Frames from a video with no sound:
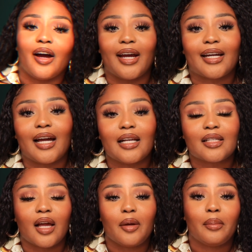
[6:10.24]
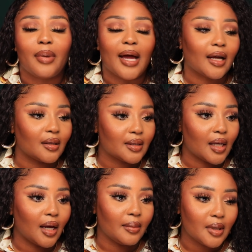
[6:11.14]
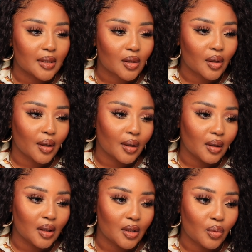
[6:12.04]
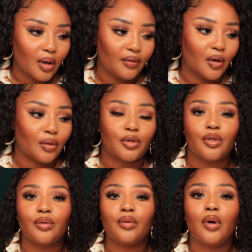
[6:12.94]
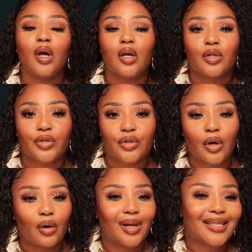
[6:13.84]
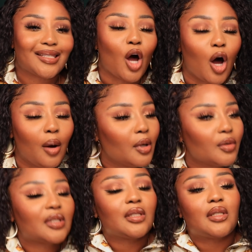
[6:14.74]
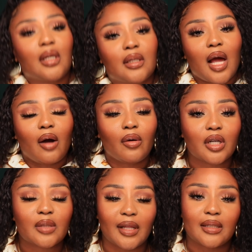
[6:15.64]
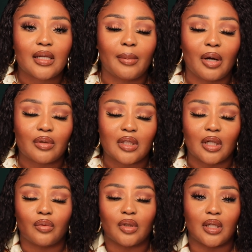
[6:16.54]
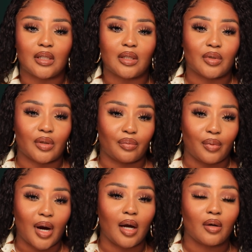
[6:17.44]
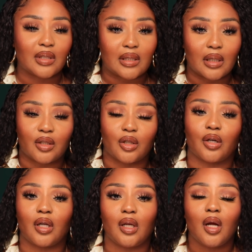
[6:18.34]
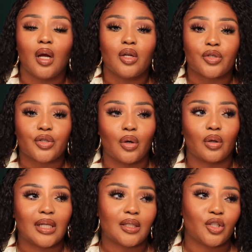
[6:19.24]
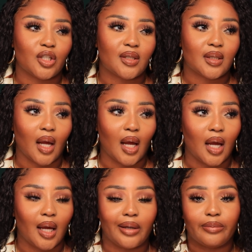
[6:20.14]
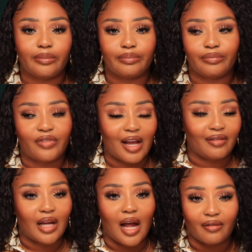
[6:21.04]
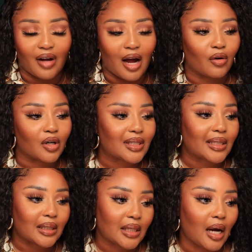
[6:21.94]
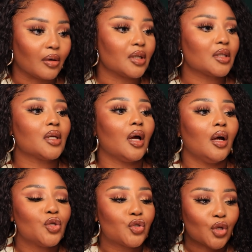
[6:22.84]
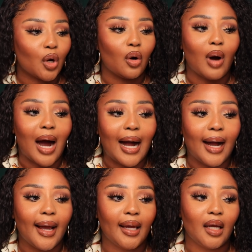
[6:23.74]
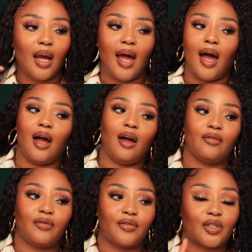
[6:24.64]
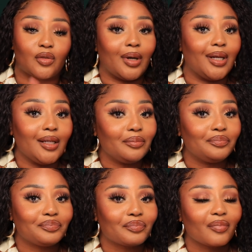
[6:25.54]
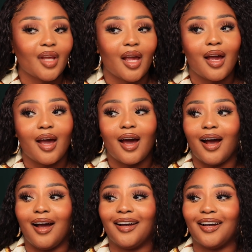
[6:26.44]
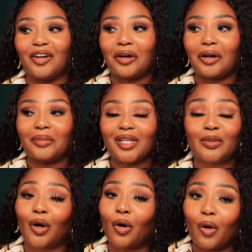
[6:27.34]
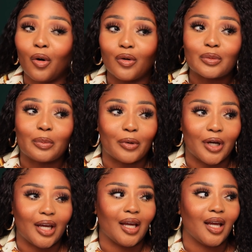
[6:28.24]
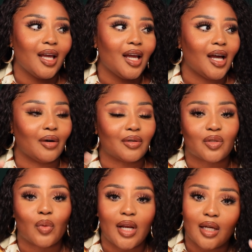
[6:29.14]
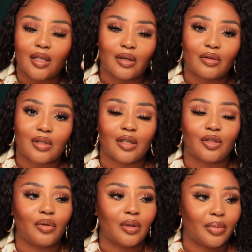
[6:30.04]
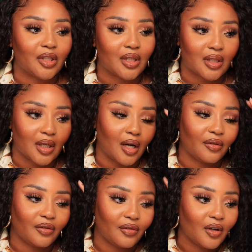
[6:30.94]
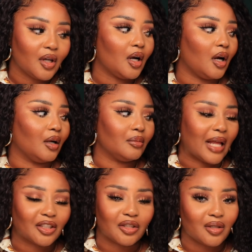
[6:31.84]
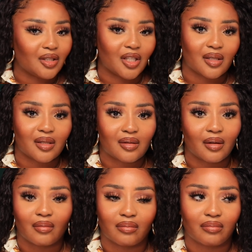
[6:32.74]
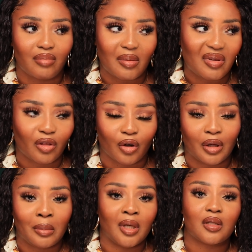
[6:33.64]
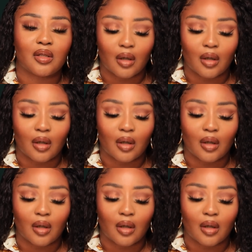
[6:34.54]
All right guys, I am back. The time is currently 12:02, so it's almost 6 hours. By the time I was done with this, it was around 6:30. So let's just say 5.5 hours, 6 hours. So I have sweated. It's been cold, but I was sweating because I was like doing a bunch of stuff. Actually just maybe 30 minutes